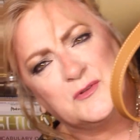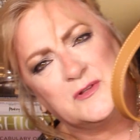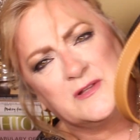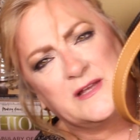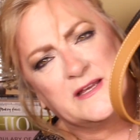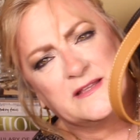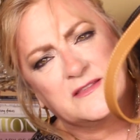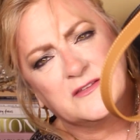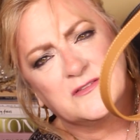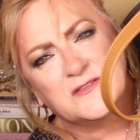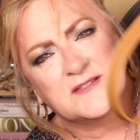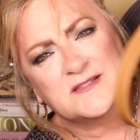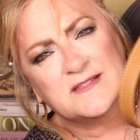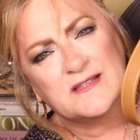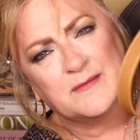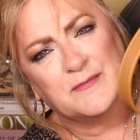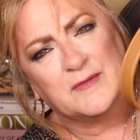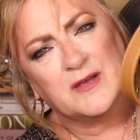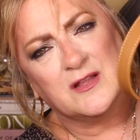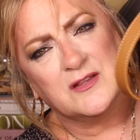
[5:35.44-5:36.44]
look like they're the
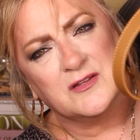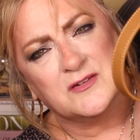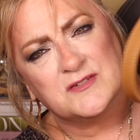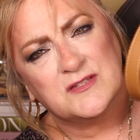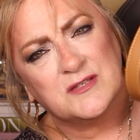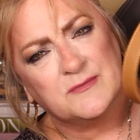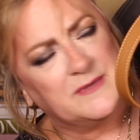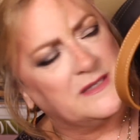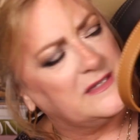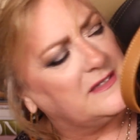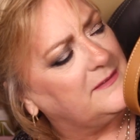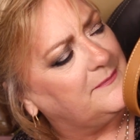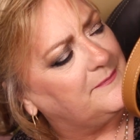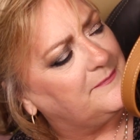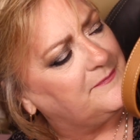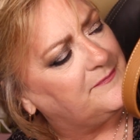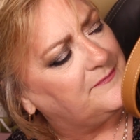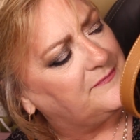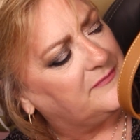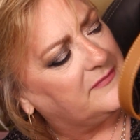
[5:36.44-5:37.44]
same color to me.
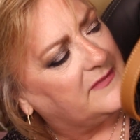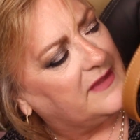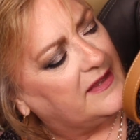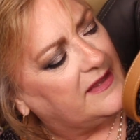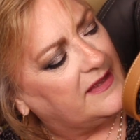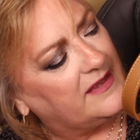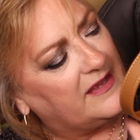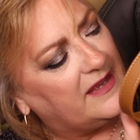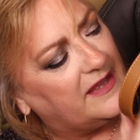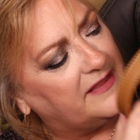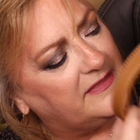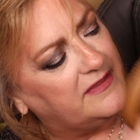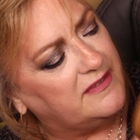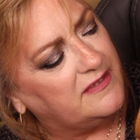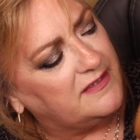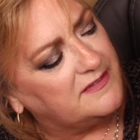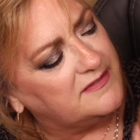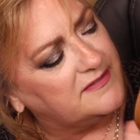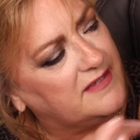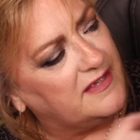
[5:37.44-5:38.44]
And
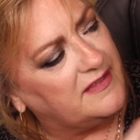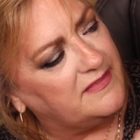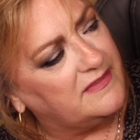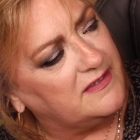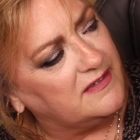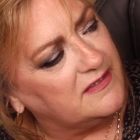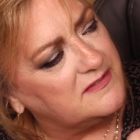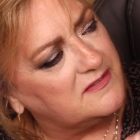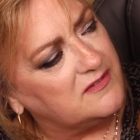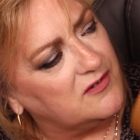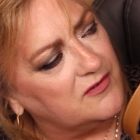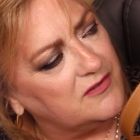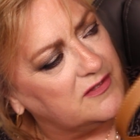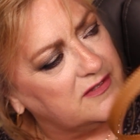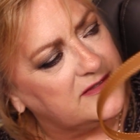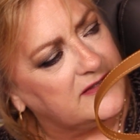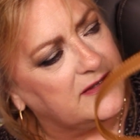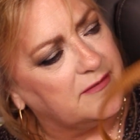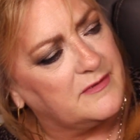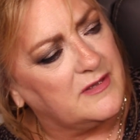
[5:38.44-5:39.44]
this and this are the
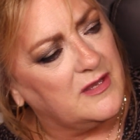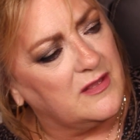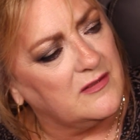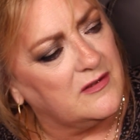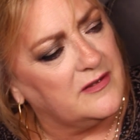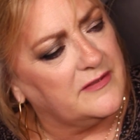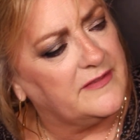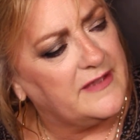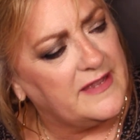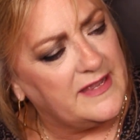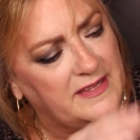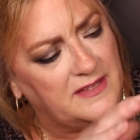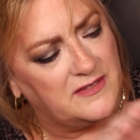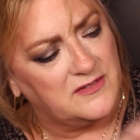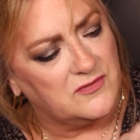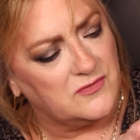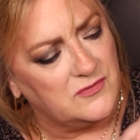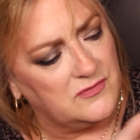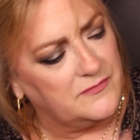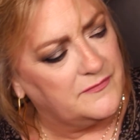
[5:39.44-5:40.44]
same color, and the
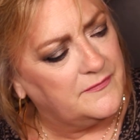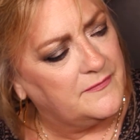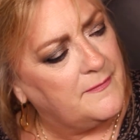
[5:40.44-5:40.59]
handle.